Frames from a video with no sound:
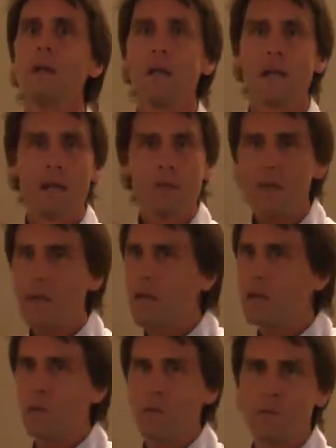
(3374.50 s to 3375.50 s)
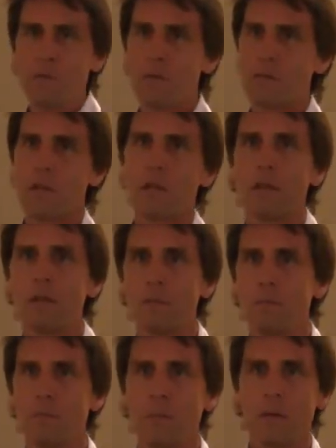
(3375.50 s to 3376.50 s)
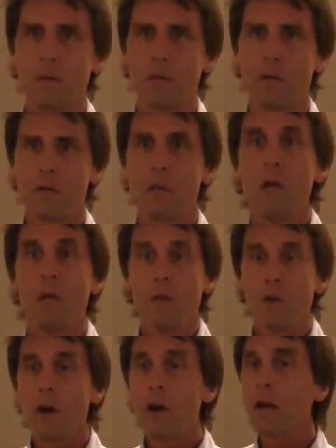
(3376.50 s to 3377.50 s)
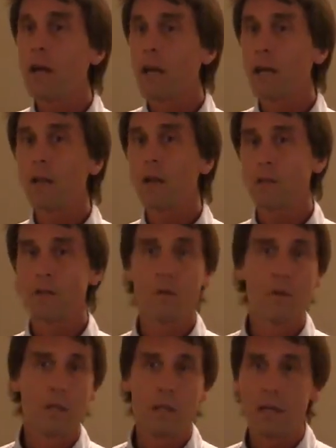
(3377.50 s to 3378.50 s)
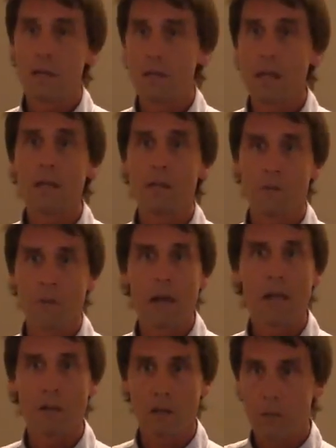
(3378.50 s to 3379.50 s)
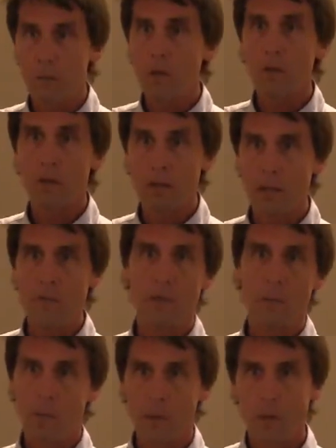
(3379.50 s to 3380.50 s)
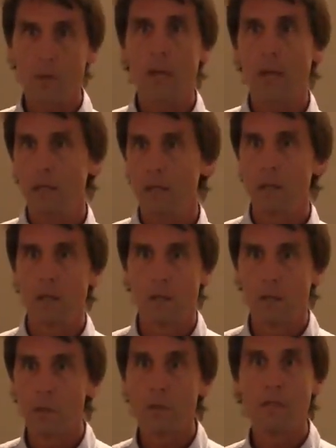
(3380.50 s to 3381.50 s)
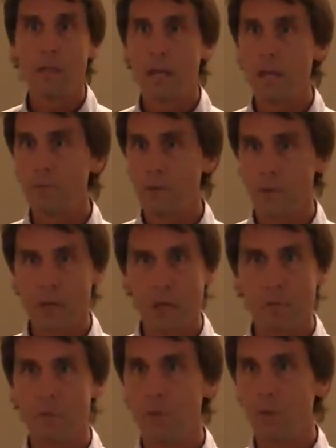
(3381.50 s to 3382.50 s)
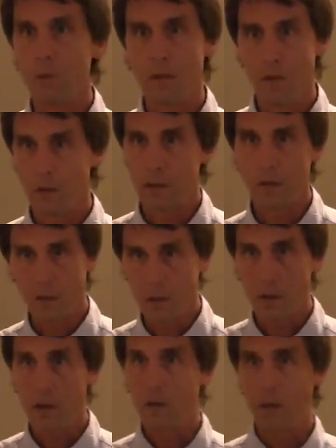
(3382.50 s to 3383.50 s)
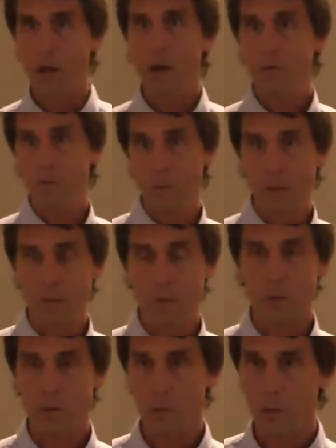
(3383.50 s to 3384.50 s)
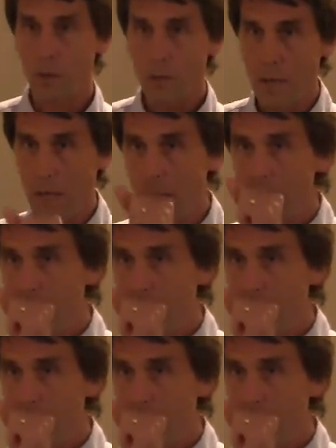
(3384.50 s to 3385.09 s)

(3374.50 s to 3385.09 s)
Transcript: and everything I do is focused on in Micronesia. There are analogs, though, in the United States of island communities having to relocate. In Louisiana, for example, Florida, they're, you know, they're, they are being forced to relocate.